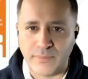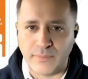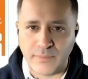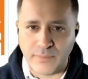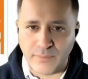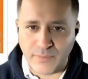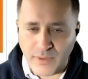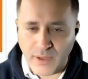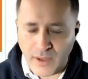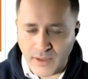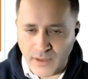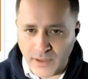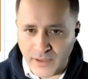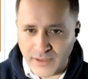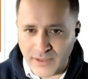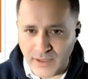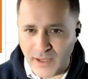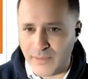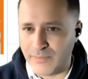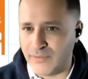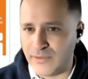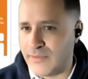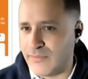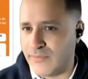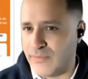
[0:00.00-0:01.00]
various
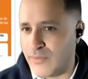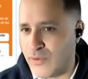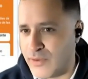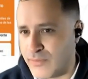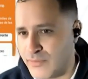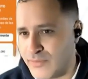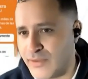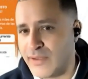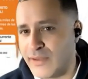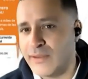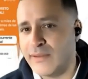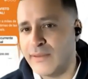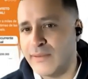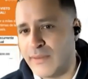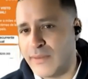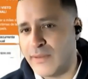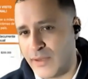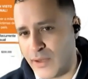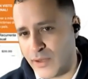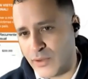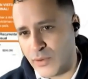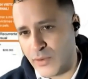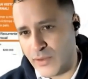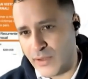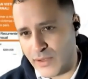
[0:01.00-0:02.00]
types of forms,
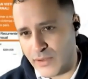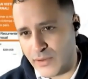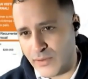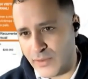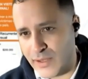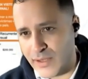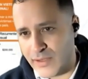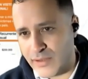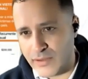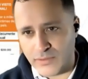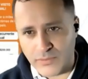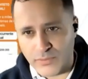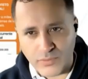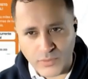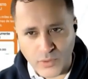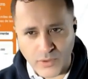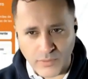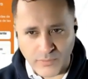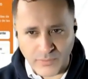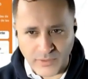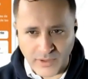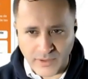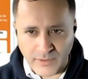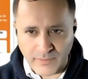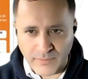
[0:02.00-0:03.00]
not only donation
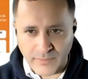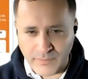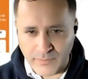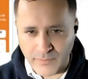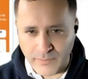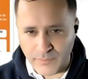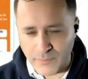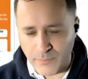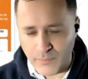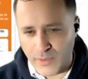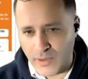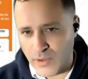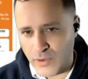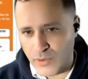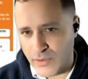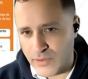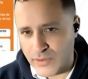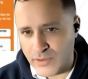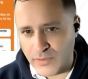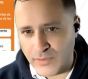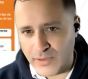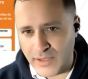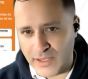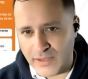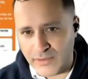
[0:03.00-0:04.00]
forms, but
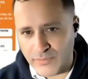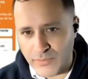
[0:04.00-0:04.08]
also lead